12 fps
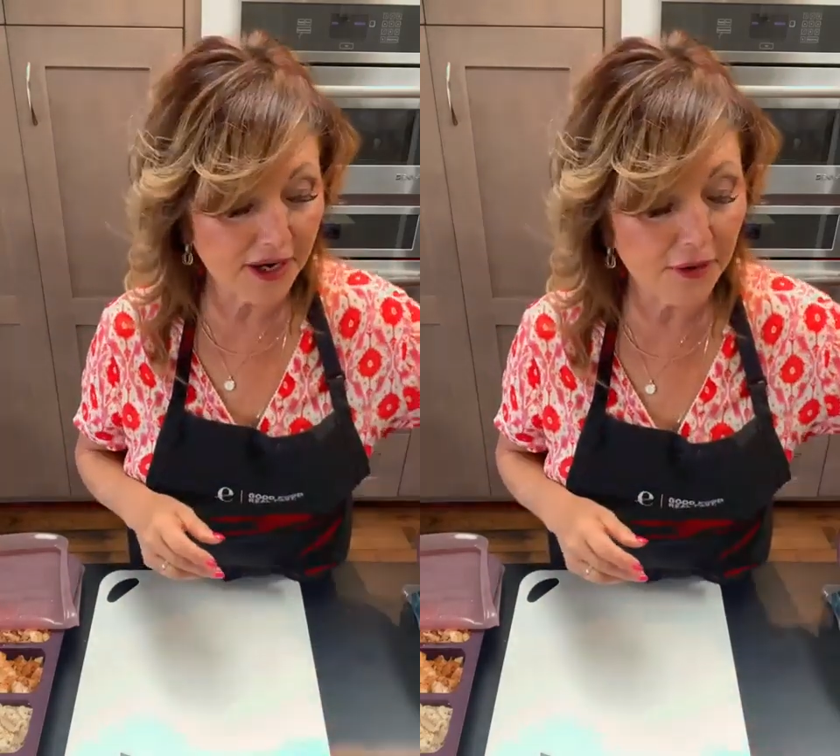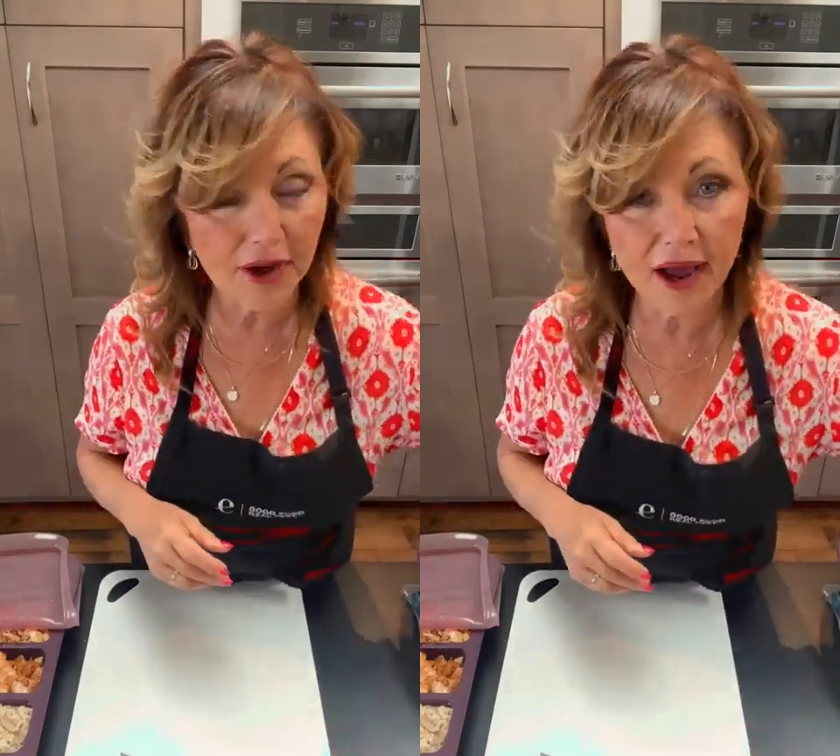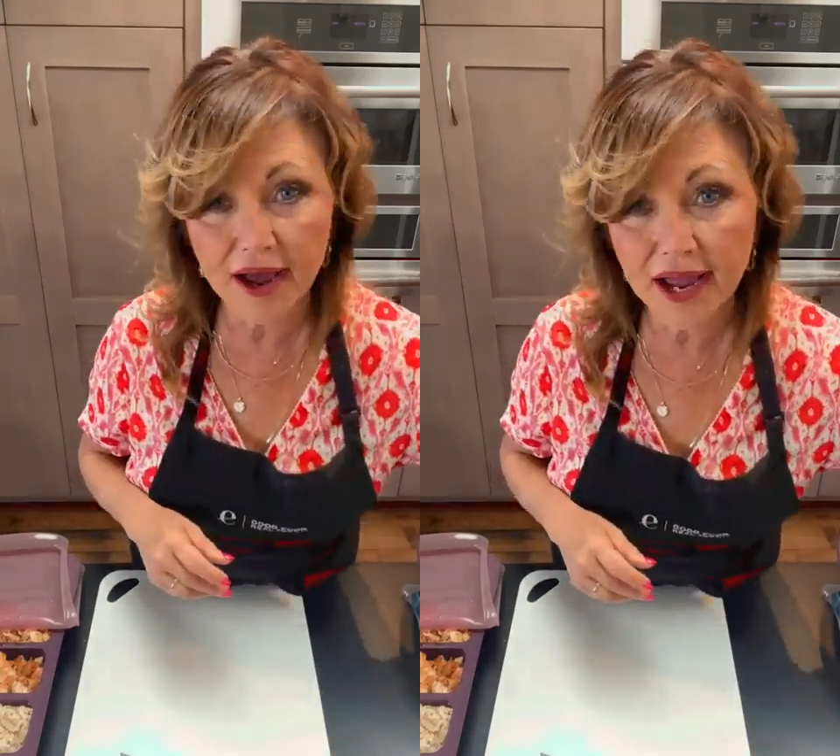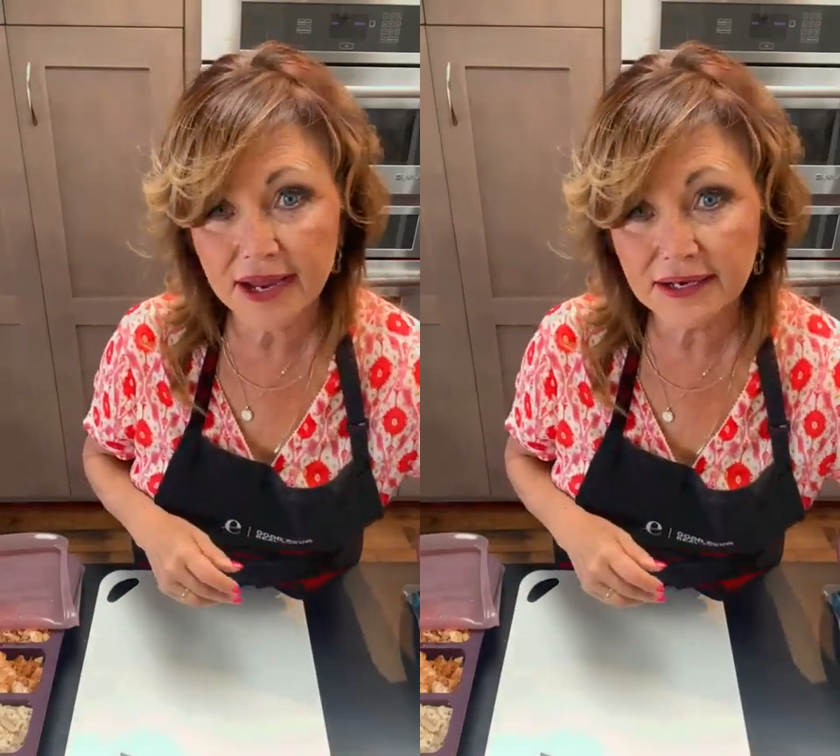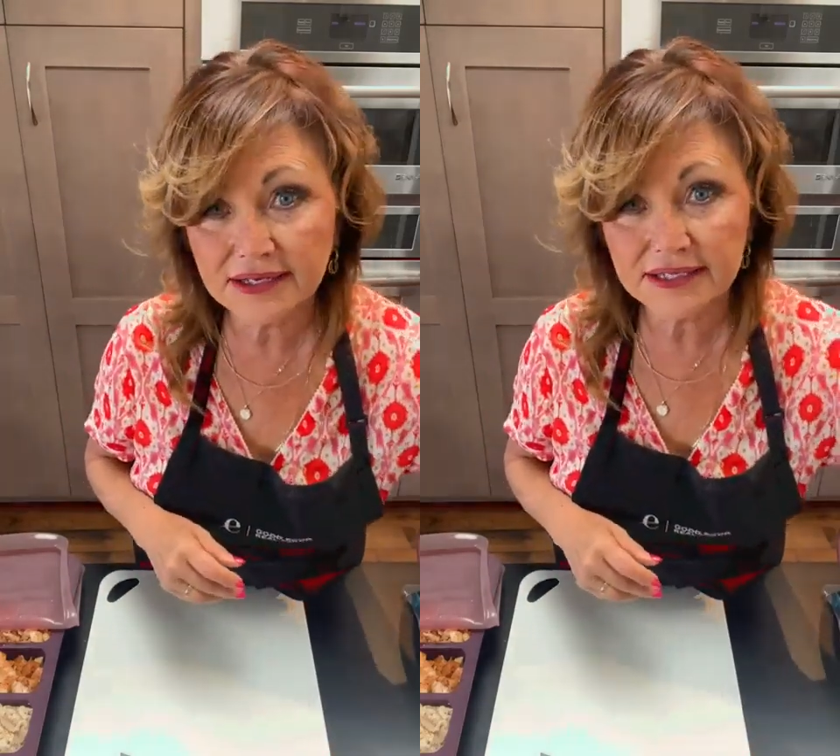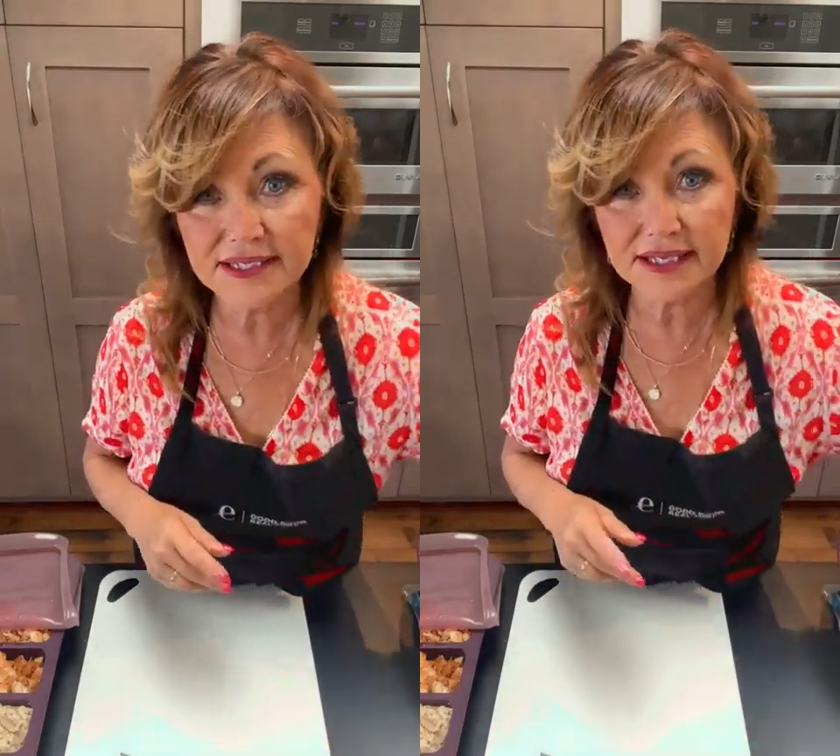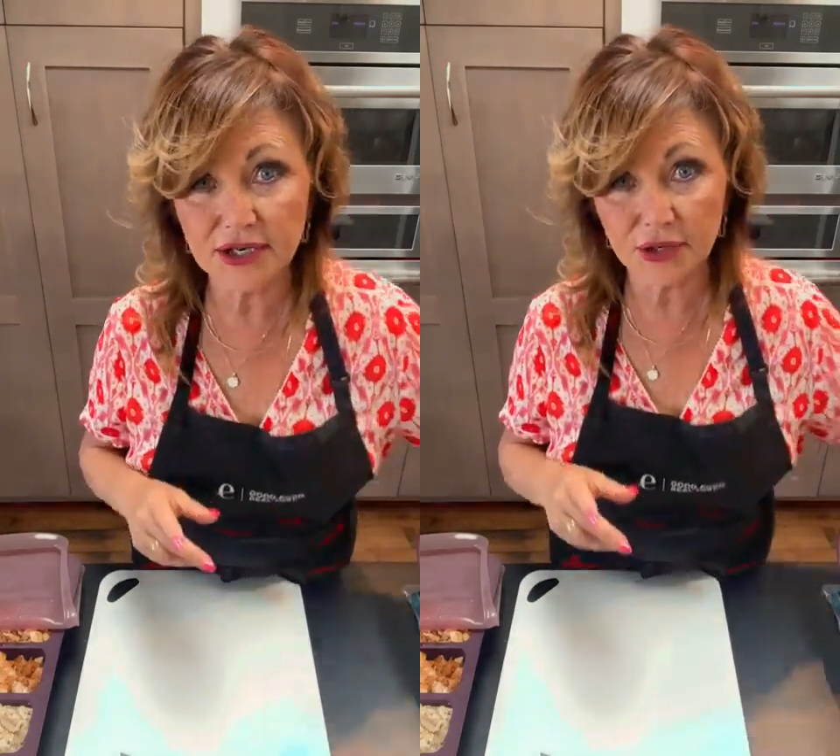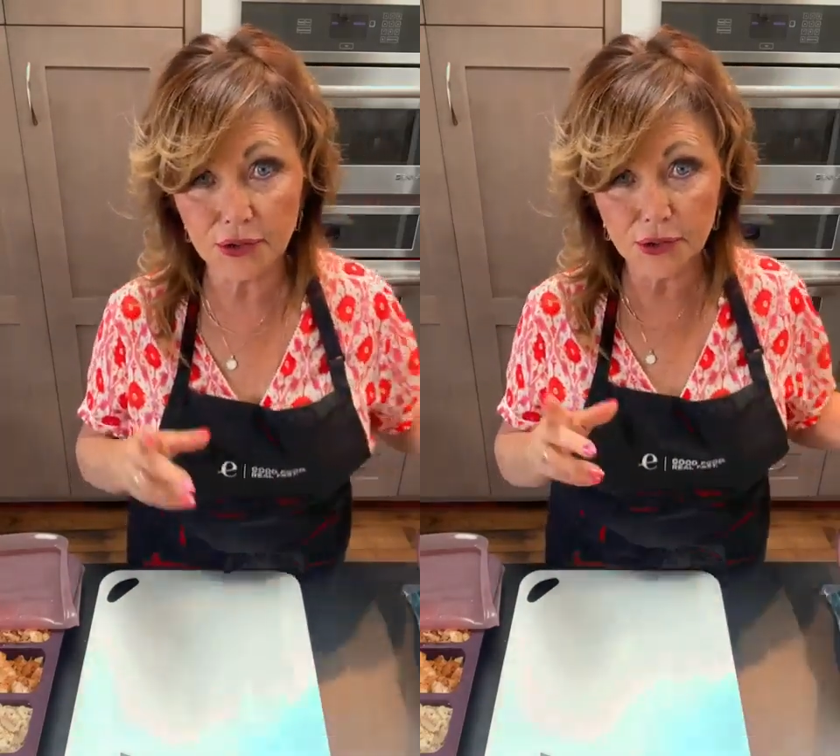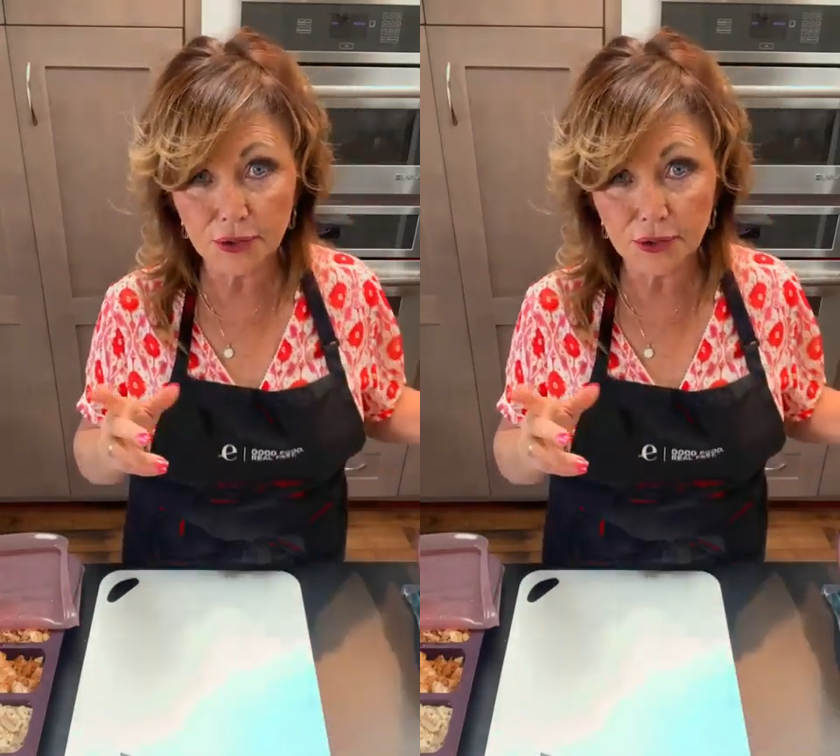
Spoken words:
Now I did a